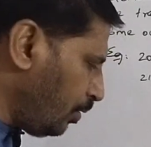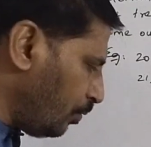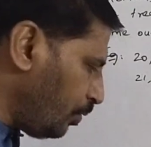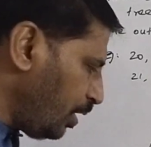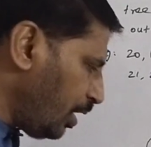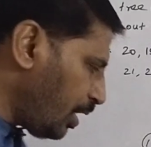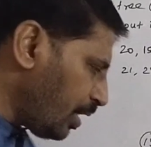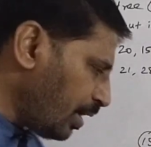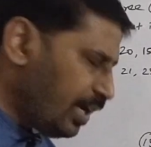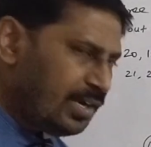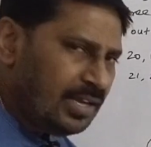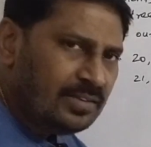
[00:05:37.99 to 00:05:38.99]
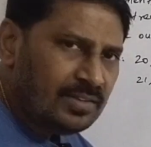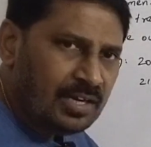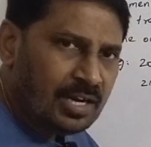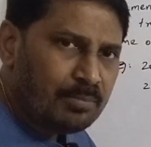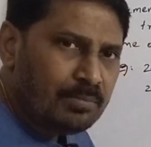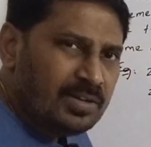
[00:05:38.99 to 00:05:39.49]
we are getting the
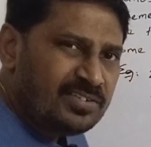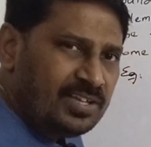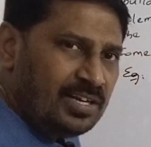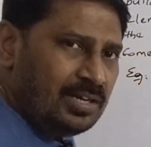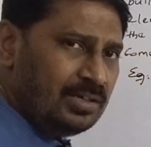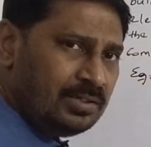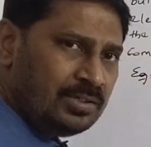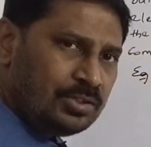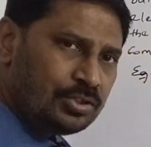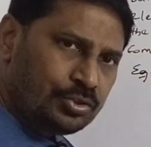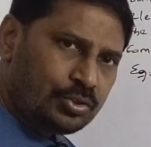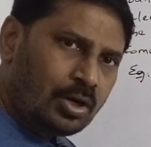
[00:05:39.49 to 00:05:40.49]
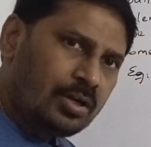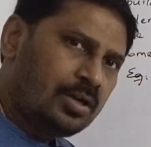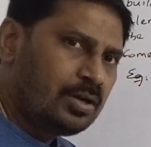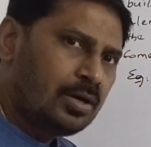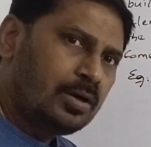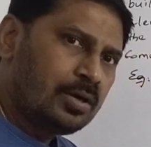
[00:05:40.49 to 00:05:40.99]
numbers in
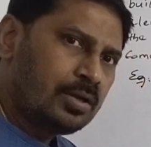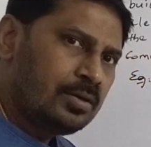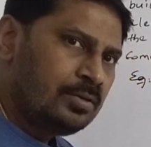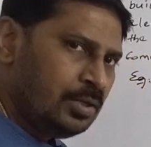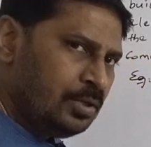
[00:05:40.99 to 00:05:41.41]
sorted order.